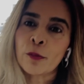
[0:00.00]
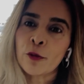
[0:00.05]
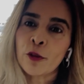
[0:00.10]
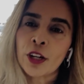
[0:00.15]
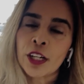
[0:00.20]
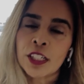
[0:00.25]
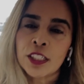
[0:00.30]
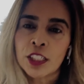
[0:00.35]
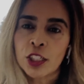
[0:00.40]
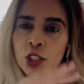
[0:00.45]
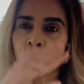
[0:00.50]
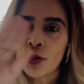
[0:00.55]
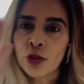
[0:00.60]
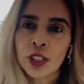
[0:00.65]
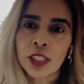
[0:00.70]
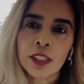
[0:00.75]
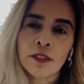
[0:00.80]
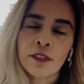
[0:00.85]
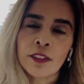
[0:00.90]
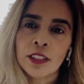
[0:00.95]
ring to
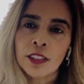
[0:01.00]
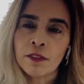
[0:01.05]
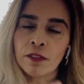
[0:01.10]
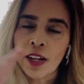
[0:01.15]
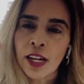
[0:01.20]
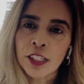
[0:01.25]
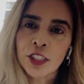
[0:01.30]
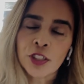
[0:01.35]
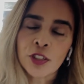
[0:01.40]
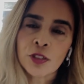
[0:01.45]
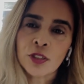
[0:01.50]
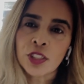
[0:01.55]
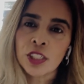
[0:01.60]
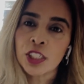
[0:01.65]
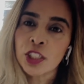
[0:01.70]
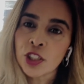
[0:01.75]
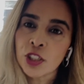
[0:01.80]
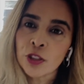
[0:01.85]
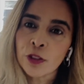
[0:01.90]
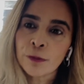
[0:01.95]
treat the vaginal
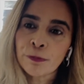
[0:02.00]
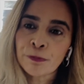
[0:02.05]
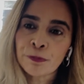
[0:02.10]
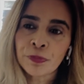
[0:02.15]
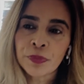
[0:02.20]
tissue.